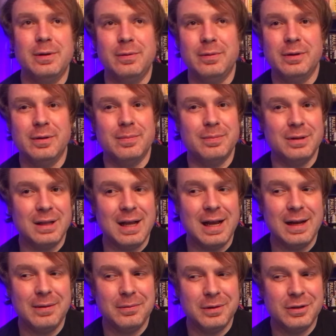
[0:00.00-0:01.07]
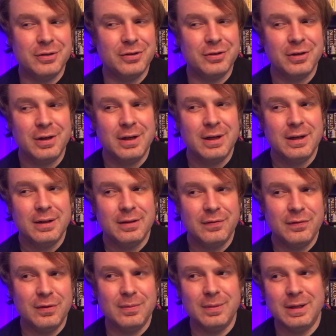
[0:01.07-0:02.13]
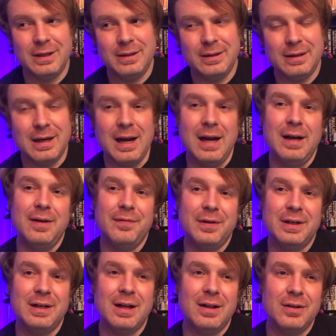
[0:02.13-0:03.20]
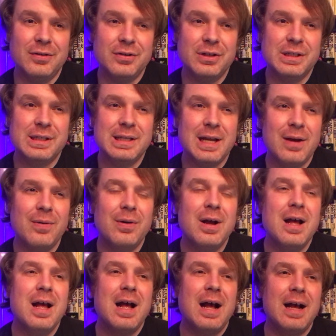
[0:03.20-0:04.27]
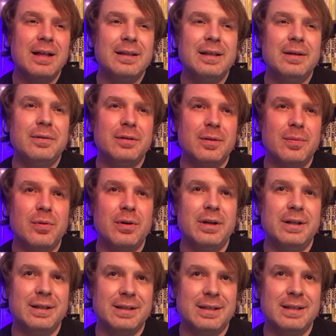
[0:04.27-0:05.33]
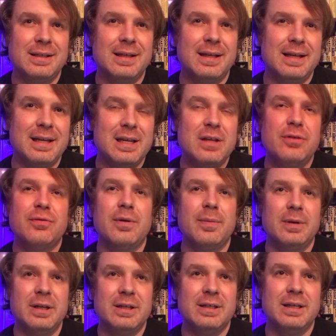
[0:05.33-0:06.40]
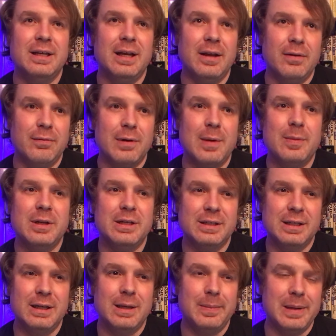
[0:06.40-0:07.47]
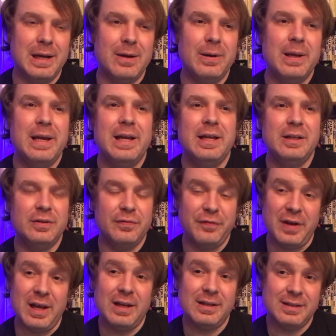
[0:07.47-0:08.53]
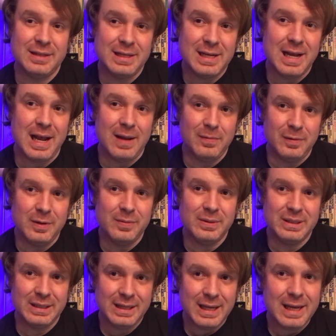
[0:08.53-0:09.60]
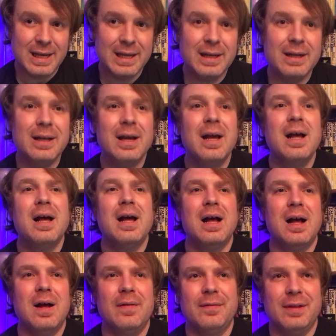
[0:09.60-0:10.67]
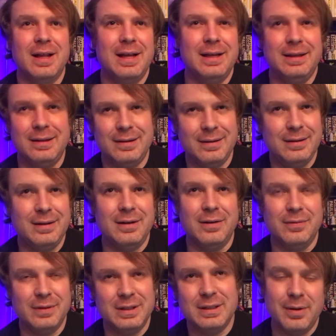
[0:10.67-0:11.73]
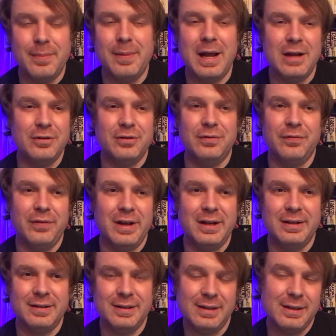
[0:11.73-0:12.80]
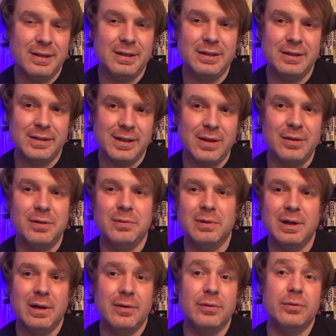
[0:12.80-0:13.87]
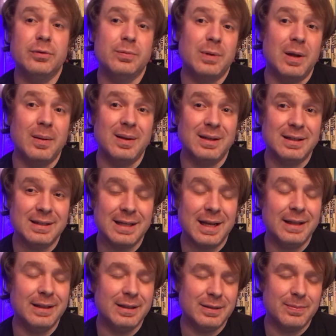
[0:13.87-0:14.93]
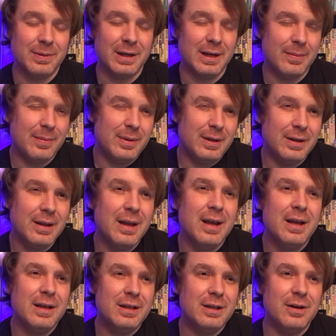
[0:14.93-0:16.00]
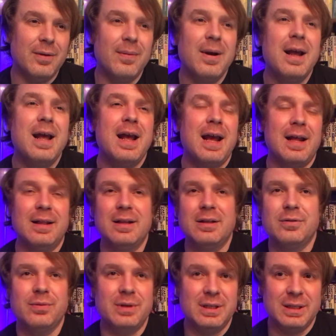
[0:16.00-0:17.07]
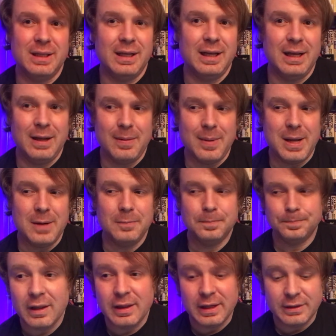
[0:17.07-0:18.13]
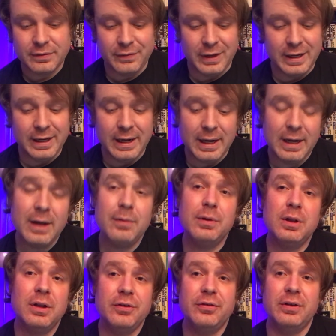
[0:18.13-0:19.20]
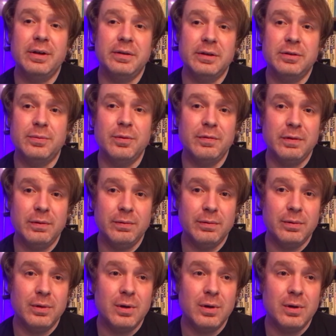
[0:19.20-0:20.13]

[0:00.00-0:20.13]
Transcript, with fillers: in with a plot, which the film like kind of acknowledges. Now, I think the point of this is like, he's reminiscing and reminiscing about his fantasy he had when he was a kid of like, you know, this imagined fantasy that he didn't tell anyone out. It was probably in his head. That's my, I mean, you know, and that's what he's thinking about, and that's fine. And I will also give this movie